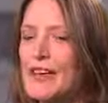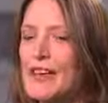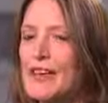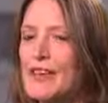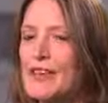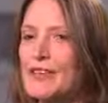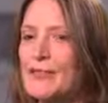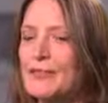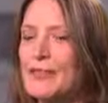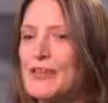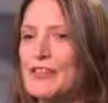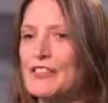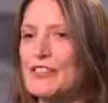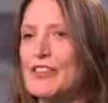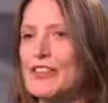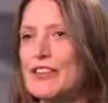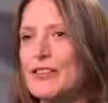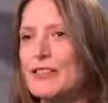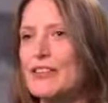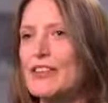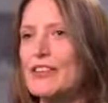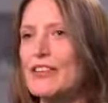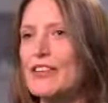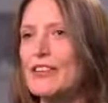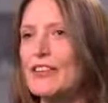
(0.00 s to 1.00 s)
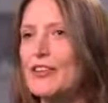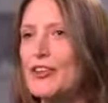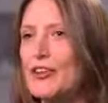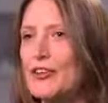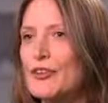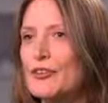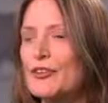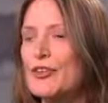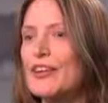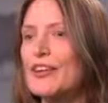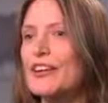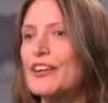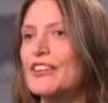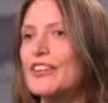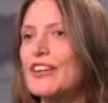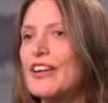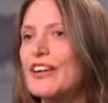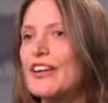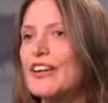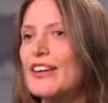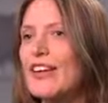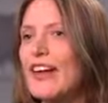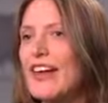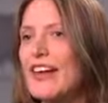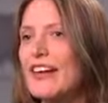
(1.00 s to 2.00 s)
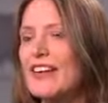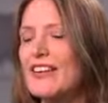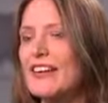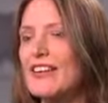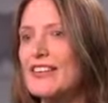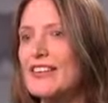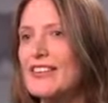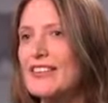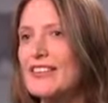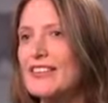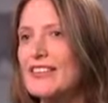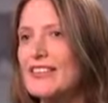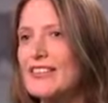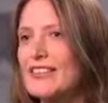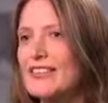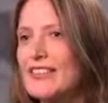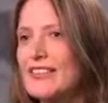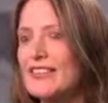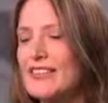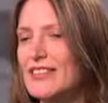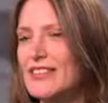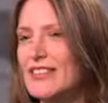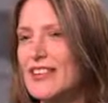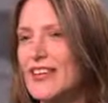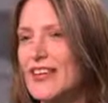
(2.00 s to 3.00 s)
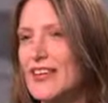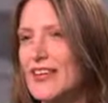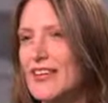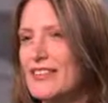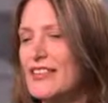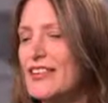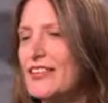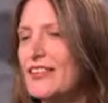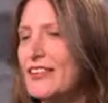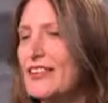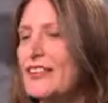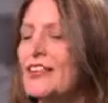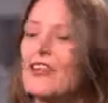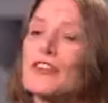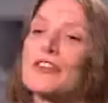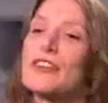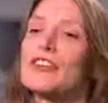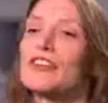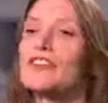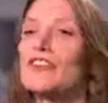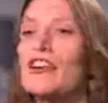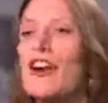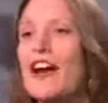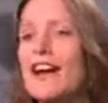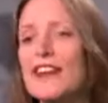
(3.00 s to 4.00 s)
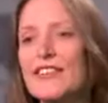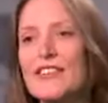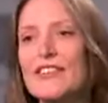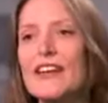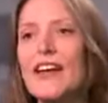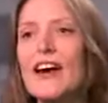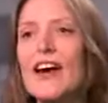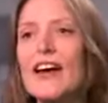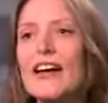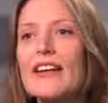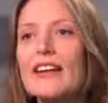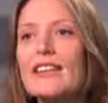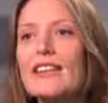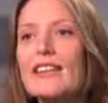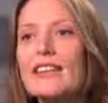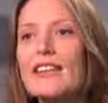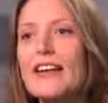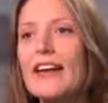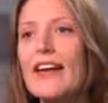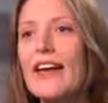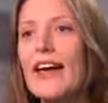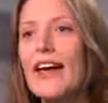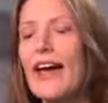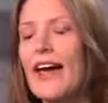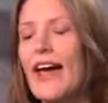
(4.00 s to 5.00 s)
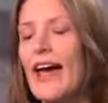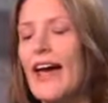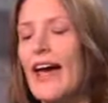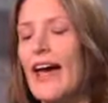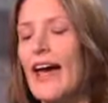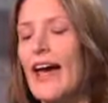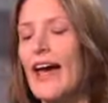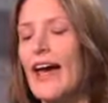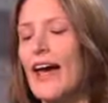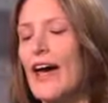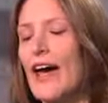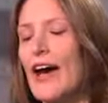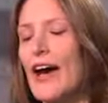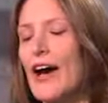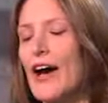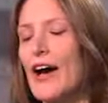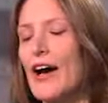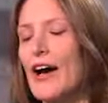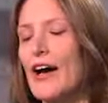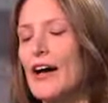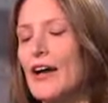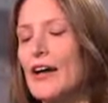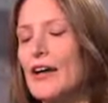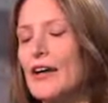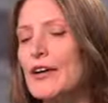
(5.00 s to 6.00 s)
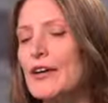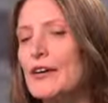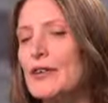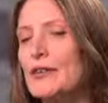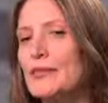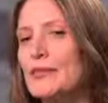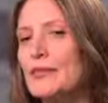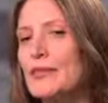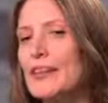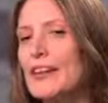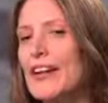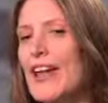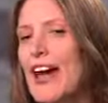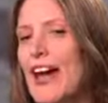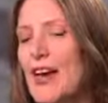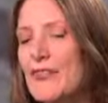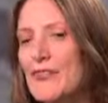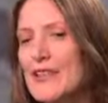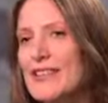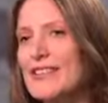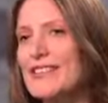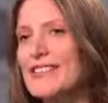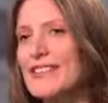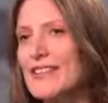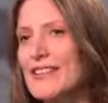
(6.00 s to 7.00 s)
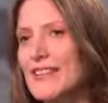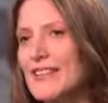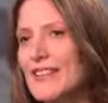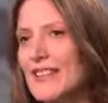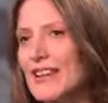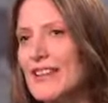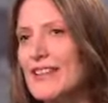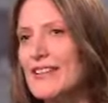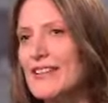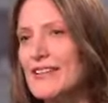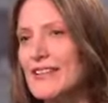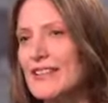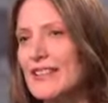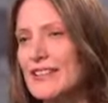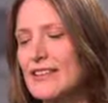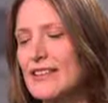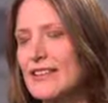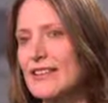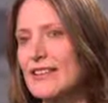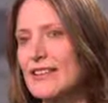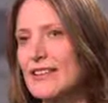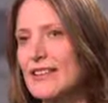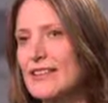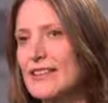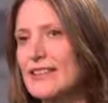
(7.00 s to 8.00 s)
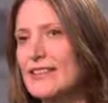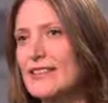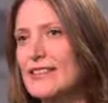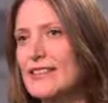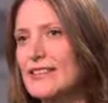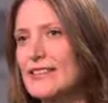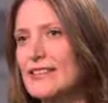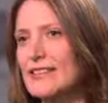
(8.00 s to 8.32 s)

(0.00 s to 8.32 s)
especially if there's a lot of content and it's a little on the dry side. But having said that, I think